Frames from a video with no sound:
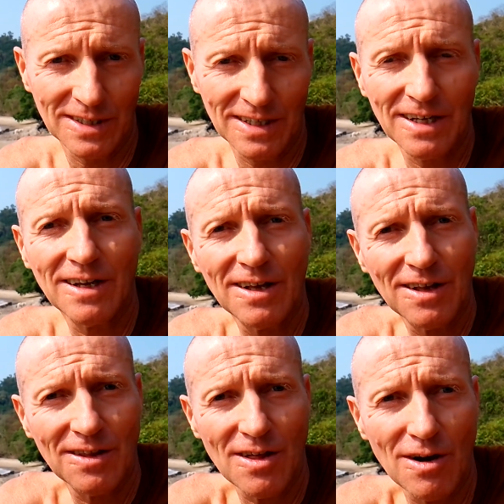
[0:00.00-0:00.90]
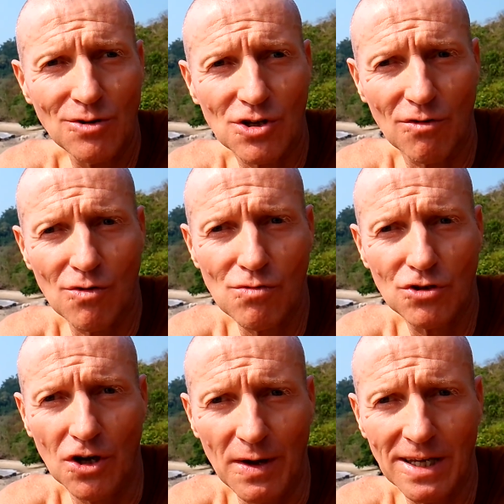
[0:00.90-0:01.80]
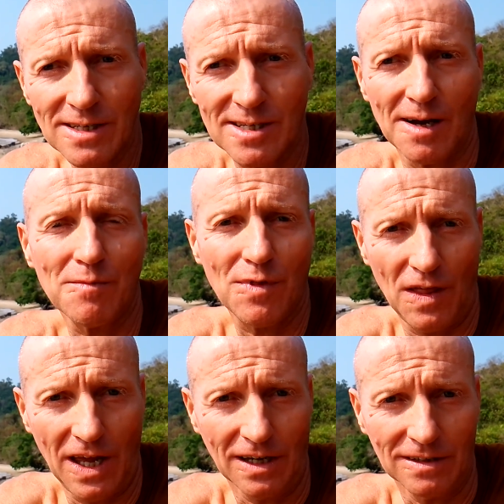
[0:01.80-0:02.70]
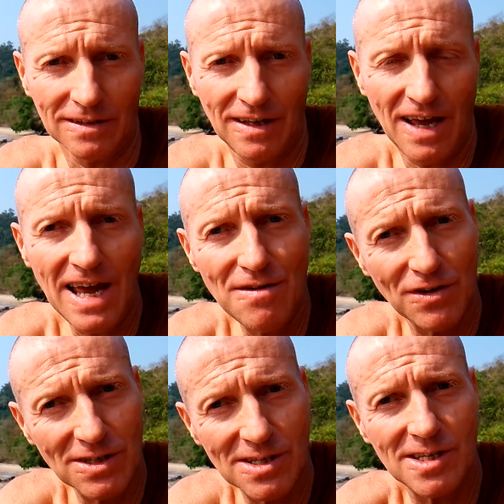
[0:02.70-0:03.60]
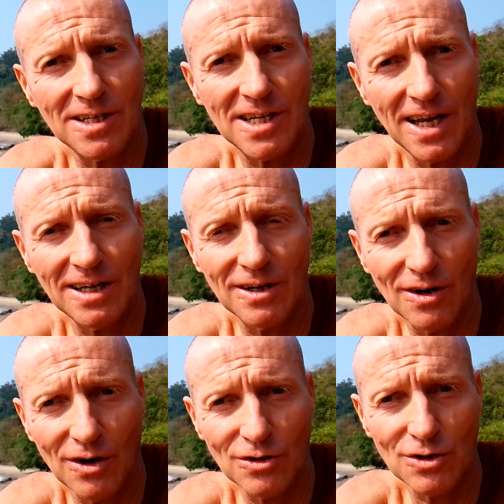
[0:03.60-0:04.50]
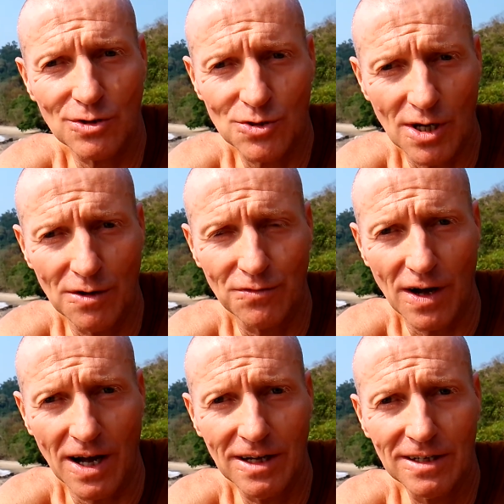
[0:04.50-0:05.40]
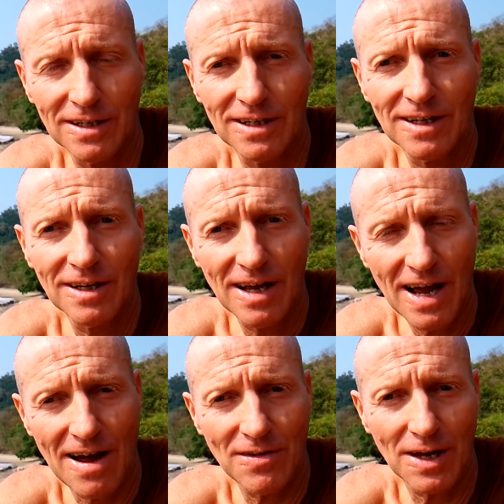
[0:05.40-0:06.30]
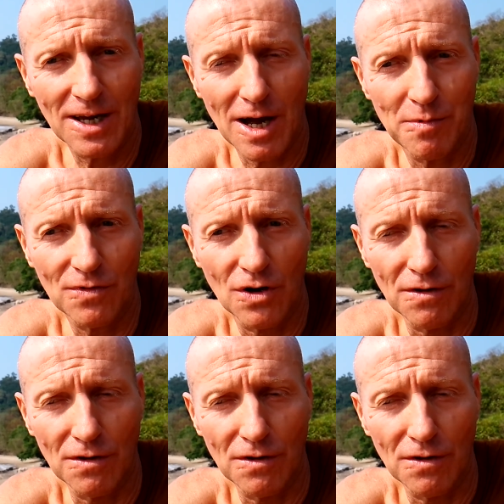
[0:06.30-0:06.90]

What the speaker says: Those are all doing something. Even sitting on your sofa having a cup of coffee.